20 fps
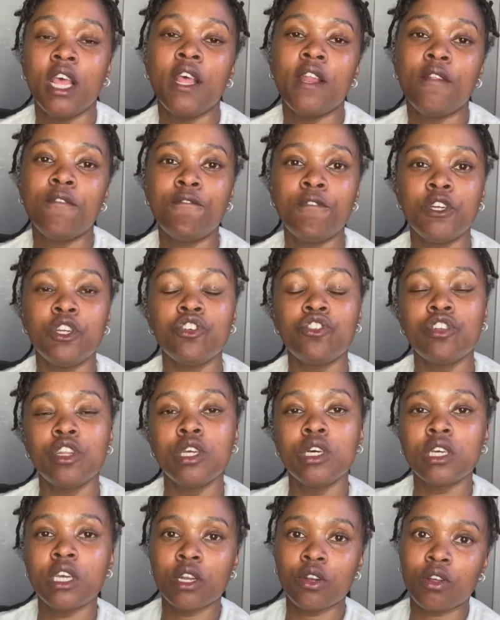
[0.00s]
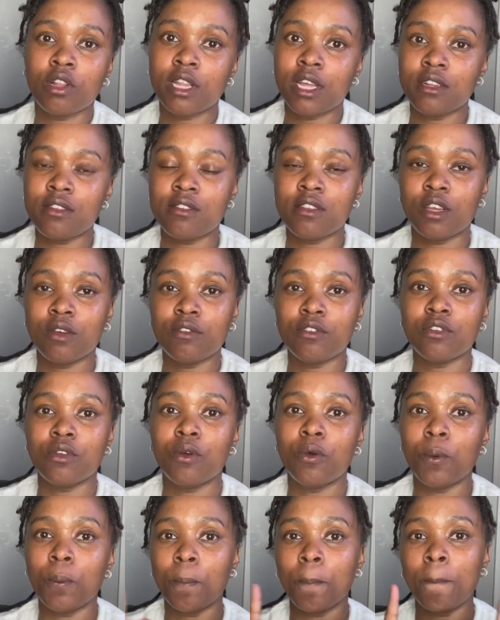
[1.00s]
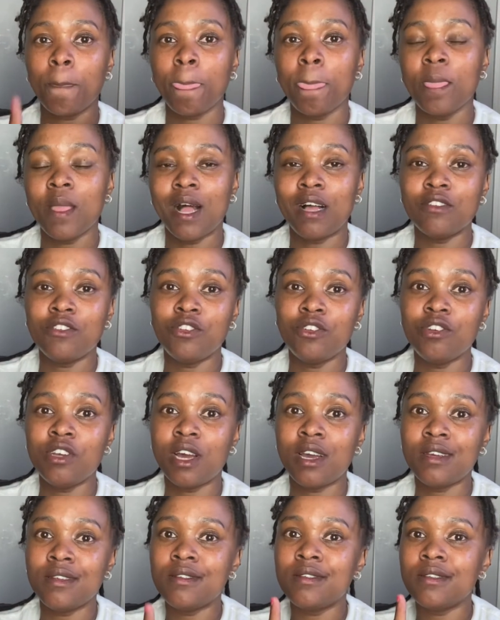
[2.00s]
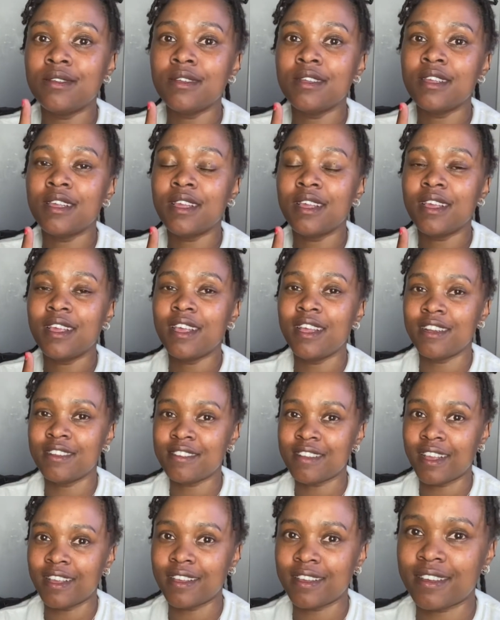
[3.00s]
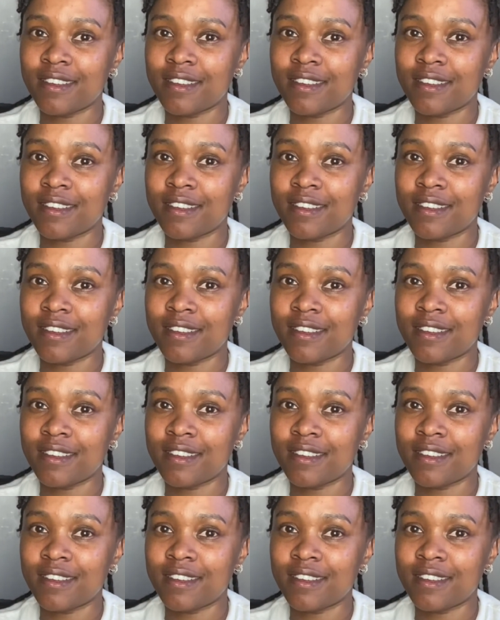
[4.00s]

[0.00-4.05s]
the finished look and all that stuff. So I'll see you guys in a sec.